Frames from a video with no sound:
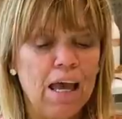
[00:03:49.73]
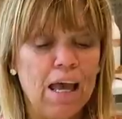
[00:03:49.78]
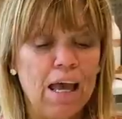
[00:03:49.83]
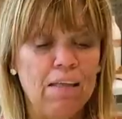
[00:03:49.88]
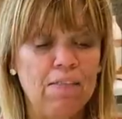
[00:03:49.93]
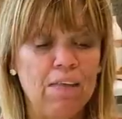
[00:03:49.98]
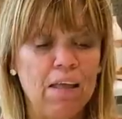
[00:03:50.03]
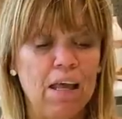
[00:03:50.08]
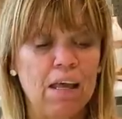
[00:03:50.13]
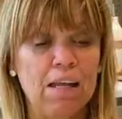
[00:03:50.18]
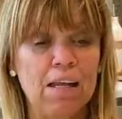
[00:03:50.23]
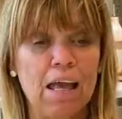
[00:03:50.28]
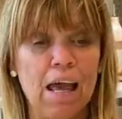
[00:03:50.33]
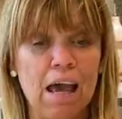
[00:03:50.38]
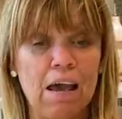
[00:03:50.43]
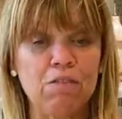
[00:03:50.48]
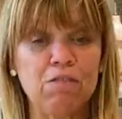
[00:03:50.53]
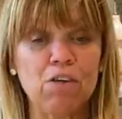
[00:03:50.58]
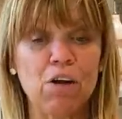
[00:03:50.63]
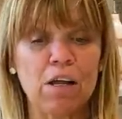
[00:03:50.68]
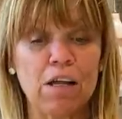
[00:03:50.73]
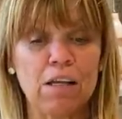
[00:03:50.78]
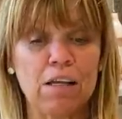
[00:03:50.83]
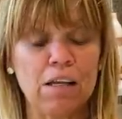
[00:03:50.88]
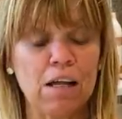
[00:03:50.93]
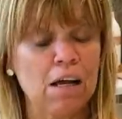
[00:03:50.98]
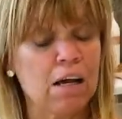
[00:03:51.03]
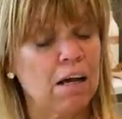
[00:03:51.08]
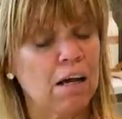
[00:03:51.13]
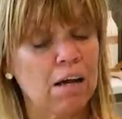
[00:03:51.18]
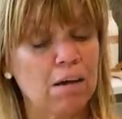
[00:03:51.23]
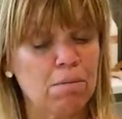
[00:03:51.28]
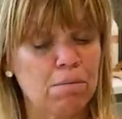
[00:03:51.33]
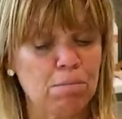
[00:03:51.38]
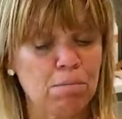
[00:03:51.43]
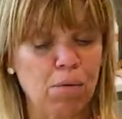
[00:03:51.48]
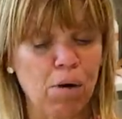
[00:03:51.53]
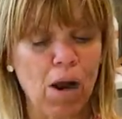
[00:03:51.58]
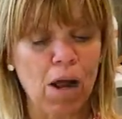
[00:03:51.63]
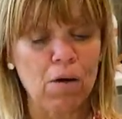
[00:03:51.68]
And then after I uh,
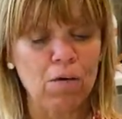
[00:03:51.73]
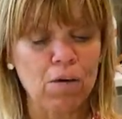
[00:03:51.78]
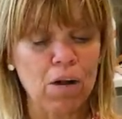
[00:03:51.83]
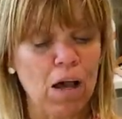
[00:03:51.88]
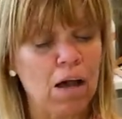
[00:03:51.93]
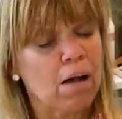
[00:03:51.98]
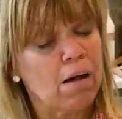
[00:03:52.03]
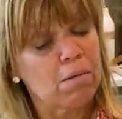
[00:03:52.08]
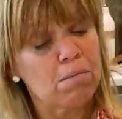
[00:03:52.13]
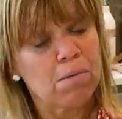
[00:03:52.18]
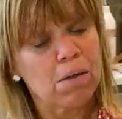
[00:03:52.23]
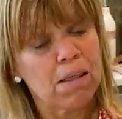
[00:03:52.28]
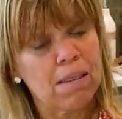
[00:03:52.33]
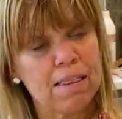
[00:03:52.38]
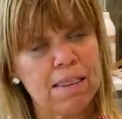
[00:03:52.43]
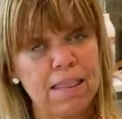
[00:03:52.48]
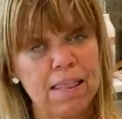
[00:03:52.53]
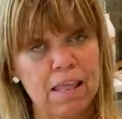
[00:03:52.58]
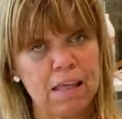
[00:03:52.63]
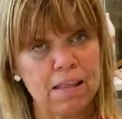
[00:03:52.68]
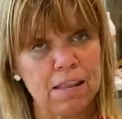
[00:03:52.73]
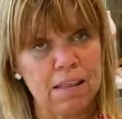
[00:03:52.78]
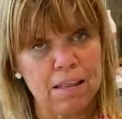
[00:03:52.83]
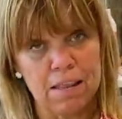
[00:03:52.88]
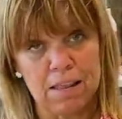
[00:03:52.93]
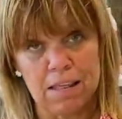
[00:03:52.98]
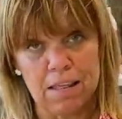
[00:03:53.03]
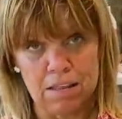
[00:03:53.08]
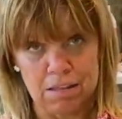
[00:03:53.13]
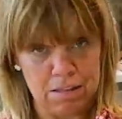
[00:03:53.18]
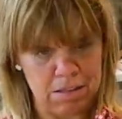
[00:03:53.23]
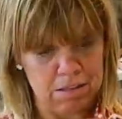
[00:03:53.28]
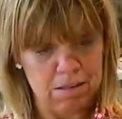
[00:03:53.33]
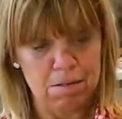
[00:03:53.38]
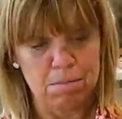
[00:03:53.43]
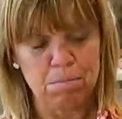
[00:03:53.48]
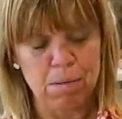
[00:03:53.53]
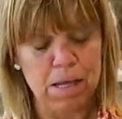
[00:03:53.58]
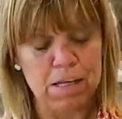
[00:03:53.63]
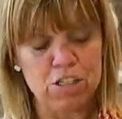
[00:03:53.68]
brown up th this
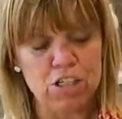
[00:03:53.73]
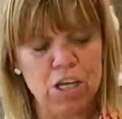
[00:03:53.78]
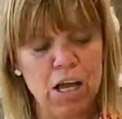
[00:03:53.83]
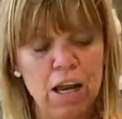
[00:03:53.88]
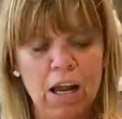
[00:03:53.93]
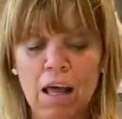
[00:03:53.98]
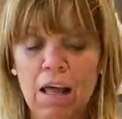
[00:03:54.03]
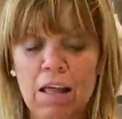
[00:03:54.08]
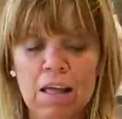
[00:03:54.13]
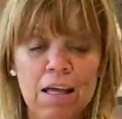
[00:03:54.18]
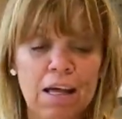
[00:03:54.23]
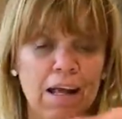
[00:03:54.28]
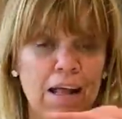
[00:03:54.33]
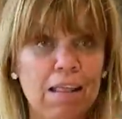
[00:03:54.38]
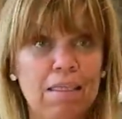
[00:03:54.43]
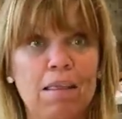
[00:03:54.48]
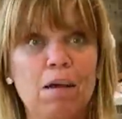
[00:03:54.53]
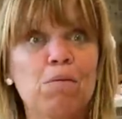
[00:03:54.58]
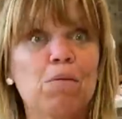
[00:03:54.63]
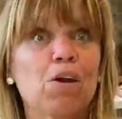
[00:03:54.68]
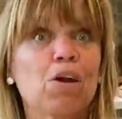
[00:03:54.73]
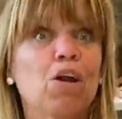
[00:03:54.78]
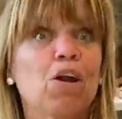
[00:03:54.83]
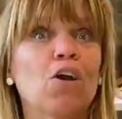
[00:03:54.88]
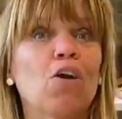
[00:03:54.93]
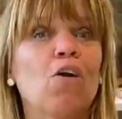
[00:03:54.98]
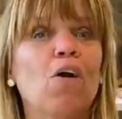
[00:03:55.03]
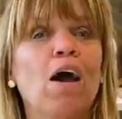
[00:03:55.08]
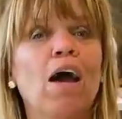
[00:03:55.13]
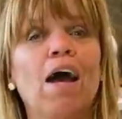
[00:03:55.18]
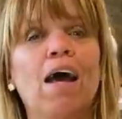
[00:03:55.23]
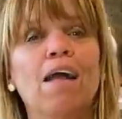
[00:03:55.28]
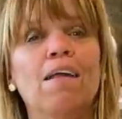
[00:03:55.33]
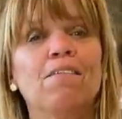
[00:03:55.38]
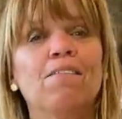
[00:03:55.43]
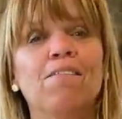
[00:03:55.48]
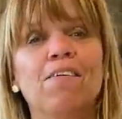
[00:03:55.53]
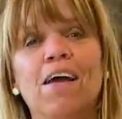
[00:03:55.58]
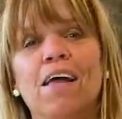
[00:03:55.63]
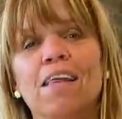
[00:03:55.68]
pancetta, then we're gonna go
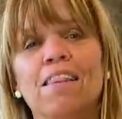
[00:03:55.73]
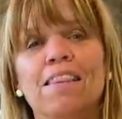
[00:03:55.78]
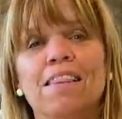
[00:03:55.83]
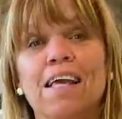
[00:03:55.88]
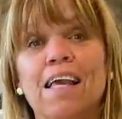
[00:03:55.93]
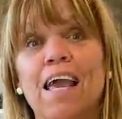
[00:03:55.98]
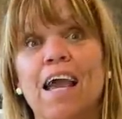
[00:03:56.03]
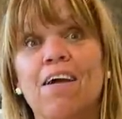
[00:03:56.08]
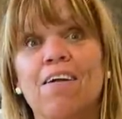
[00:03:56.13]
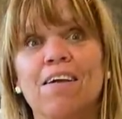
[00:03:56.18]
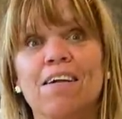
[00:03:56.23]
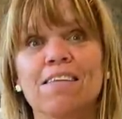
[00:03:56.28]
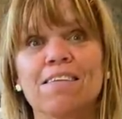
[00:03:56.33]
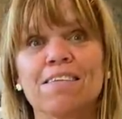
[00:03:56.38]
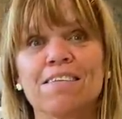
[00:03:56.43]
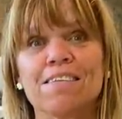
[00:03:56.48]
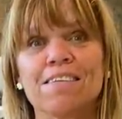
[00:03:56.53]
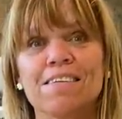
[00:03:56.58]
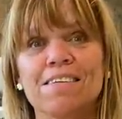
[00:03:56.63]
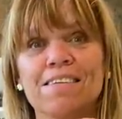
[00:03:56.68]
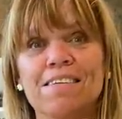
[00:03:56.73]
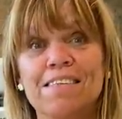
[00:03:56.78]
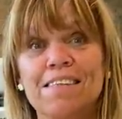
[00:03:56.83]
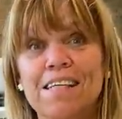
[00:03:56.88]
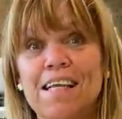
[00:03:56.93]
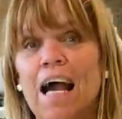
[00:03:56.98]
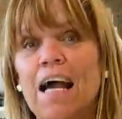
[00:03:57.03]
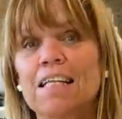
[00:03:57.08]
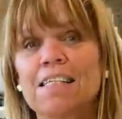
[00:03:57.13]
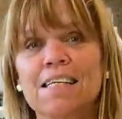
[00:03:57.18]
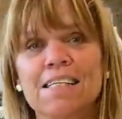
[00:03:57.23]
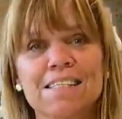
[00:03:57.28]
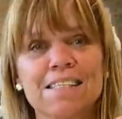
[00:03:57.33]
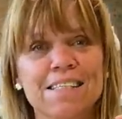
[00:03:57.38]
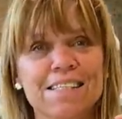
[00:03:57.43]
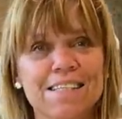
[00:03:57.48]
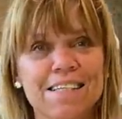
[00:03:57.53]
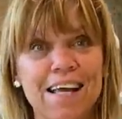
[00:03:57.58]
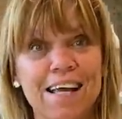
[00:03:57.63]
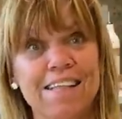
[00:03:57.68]
ahead with the carrots, the
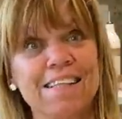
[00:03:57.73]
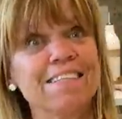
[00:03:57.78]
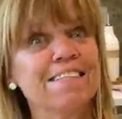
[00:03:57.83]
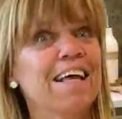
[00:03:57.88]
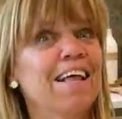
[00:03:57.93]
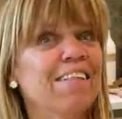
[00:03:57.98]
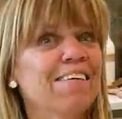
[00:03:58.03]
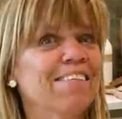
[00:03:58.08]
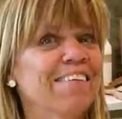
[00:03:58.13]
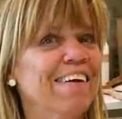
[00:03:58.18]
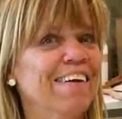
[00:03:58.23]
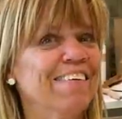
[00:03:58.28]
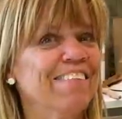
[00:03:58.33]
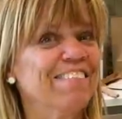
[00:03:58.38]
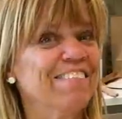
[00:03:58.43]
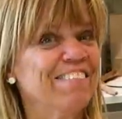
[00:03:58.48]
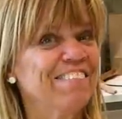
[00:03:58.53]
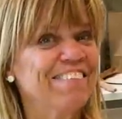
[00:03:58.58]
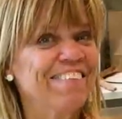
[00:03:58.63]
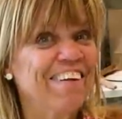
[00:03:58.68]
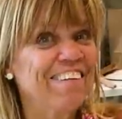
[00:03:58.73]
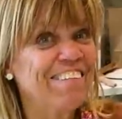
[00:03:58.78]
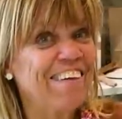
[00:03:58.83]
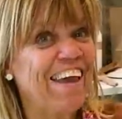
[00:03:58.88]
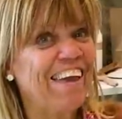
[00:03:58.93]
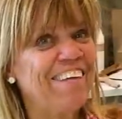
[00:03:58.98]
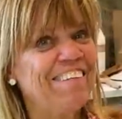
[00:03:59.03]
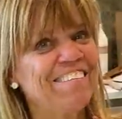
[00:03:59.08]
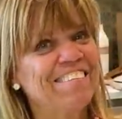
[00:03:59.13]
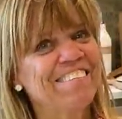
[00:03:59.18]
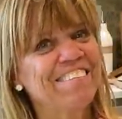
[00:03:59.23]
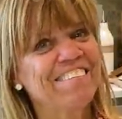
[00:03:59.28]
onions, and the celery, okay?